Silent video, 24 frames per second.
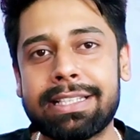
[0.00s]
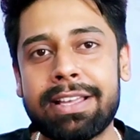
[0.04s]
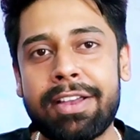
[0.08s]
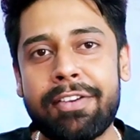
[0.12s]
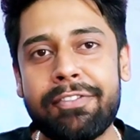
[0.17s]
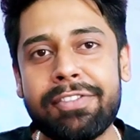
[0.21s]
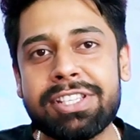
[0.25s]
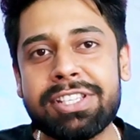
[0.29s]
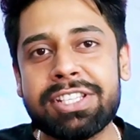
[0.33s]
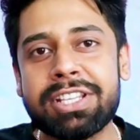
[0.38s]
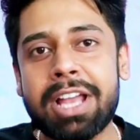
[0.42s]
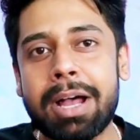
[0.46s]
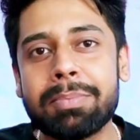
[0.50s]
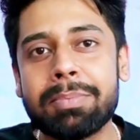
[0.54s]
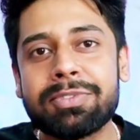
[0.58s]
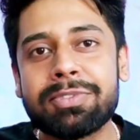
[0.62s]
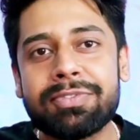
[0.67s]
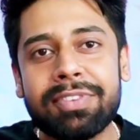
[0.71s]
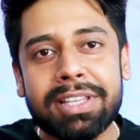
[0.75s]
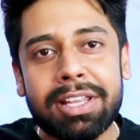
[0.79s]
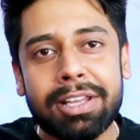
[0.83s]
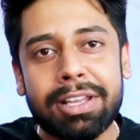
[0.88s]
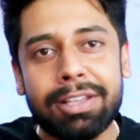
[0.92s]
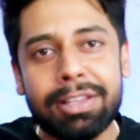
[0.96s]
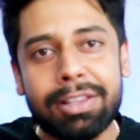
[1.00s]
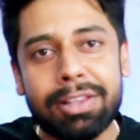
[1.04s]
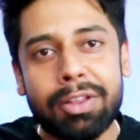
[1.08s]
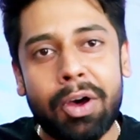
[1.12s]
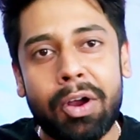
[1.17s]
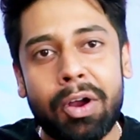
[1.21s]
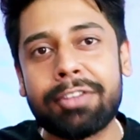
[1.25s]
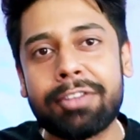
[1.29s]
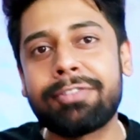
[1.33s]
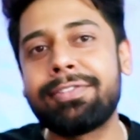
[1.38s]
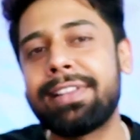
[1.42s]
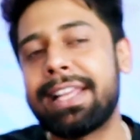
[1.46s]
which comes with a
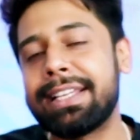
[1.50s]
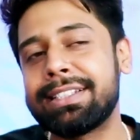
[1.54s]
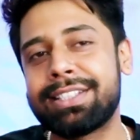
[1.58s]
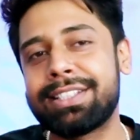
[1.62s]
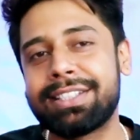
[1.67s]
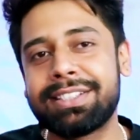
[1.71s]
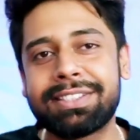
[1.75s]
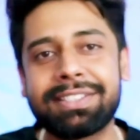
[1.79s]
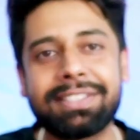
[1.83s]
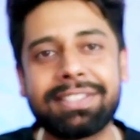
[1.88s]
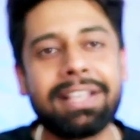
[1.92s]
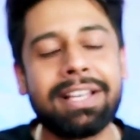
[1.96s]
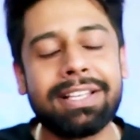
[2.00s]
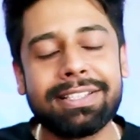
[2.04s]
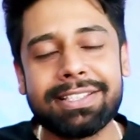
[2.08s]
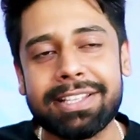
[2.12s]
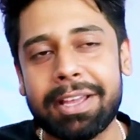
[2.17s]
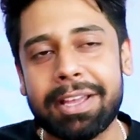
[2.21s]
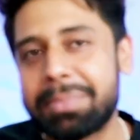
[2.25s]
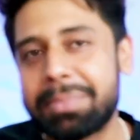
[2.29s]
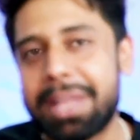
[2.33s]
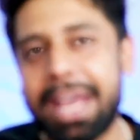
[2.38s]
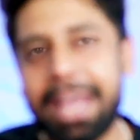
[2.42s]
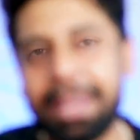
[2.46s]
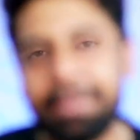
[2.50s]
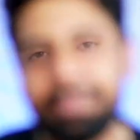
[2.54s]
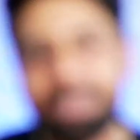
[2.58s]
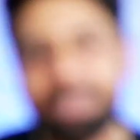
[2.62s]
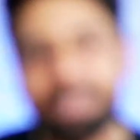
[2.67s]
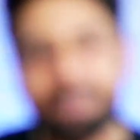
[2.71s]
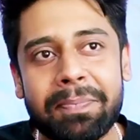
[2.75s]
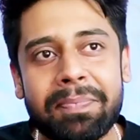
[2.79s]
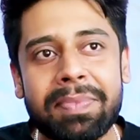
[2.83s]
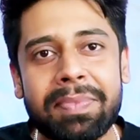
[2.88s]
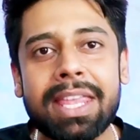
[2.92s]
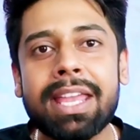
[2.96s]
lot of lessons sometimes.